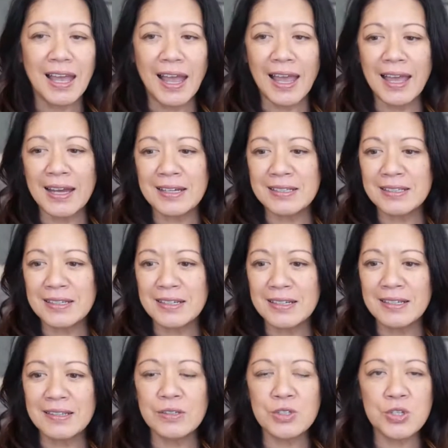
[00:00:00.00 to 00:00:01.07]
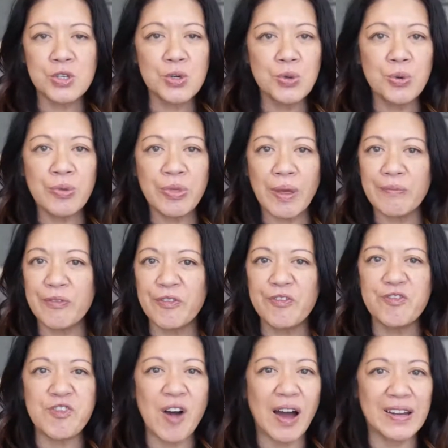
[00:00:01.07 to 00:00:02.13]
And the two of them
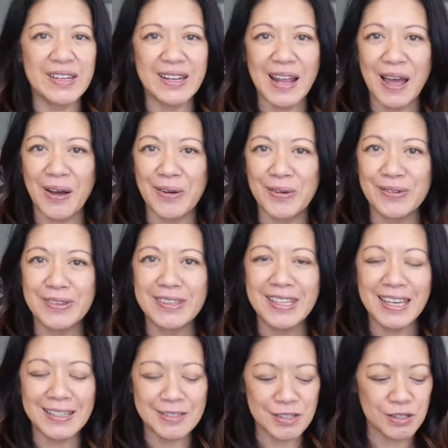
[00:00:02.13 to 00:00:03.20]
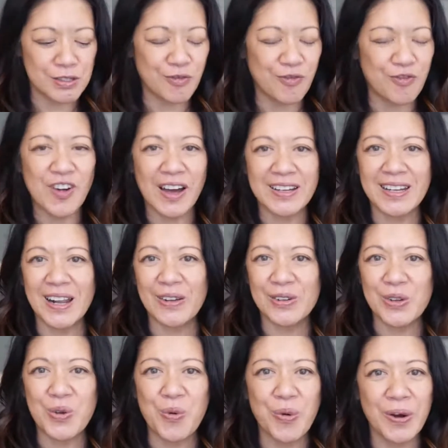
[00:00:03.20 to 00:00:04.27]
fought it out. They just fought it
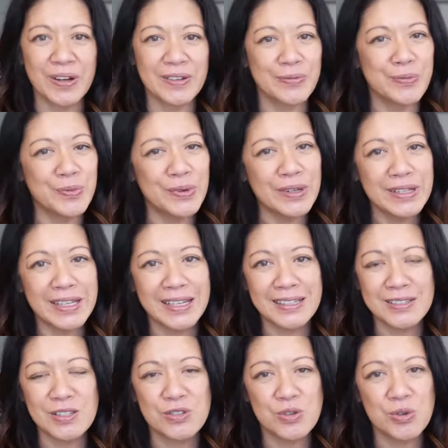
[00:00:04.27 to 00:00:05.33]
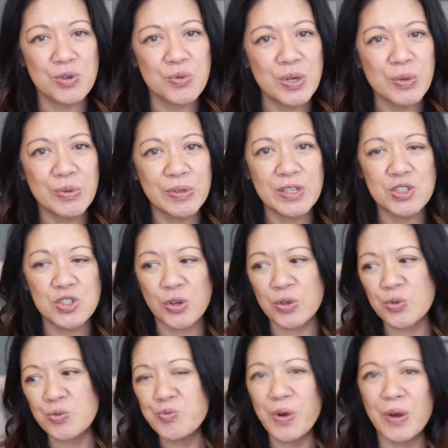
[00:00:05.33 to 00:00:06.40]
out in court, really disagreed with each
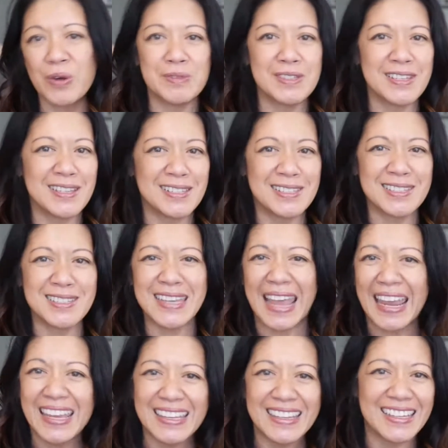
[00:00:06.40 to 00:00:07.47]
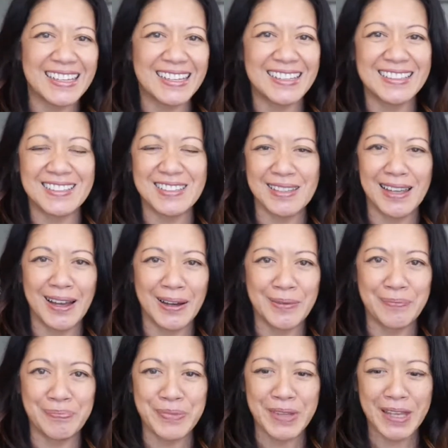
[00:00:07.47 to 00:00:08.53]
other, wrote these scathing
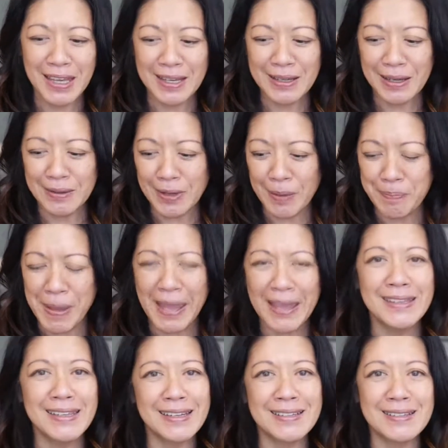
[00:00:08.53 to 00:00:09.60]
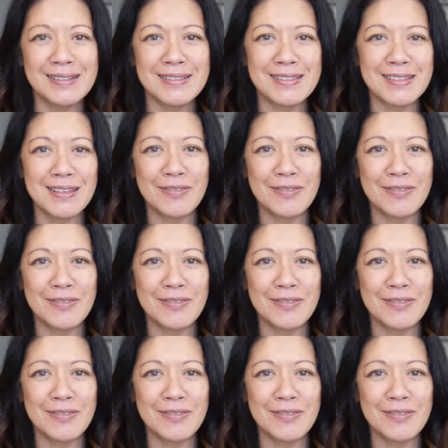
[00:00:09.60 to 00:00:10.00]
opinions